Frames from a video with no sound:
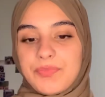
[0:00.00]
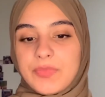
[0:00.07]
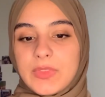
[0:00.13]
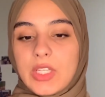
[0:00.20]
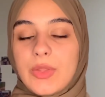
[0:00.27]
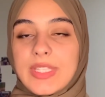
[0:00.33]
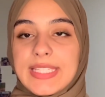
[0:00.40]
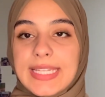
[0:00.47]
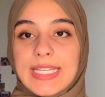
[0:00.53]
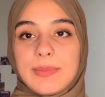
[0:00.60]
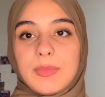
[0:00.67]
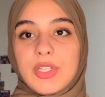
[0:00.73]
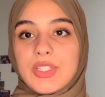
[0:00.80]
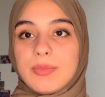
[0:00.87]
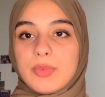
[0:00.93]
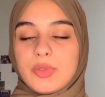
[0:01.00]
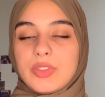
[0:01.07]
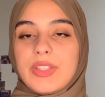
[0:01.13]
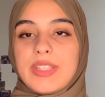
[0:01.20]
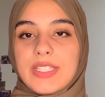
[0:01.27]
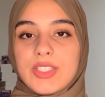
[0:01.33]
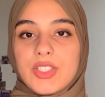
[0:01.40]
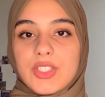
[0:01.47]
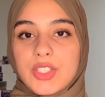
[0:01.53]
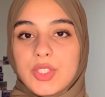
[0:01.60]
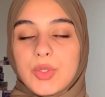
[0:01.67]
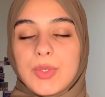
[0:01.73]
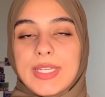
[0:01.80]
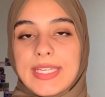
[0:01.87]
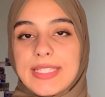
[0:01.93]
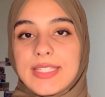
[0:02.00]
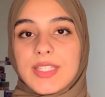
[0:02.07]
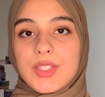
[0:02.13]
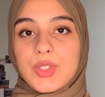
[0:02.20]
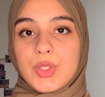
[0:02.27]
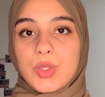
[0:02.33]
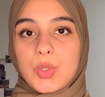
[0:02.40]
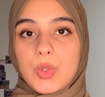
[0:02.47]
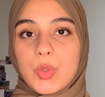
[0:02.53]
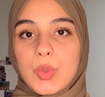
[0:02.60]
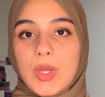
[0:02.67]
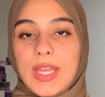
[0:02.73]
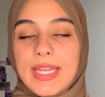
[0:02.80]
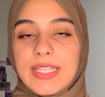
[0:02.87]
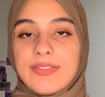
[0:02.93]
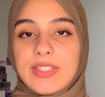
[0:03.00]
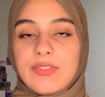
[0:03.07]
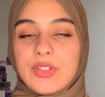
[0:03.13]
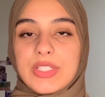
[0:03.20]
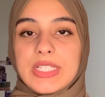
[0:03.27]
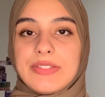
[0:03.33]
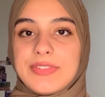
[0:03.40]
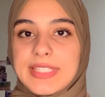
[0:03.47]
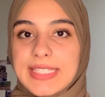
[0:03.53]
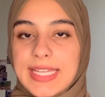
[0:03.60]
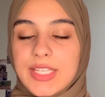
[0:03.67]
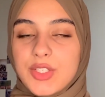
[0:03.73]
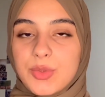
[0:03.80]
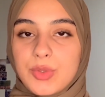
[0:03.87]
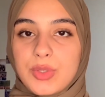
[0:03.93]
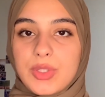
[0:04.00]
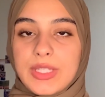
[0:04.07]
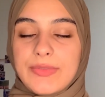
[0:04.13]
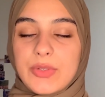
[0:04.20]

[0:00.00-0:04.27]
Now, the second most important thing to do is to kind of give yourself a schedule, give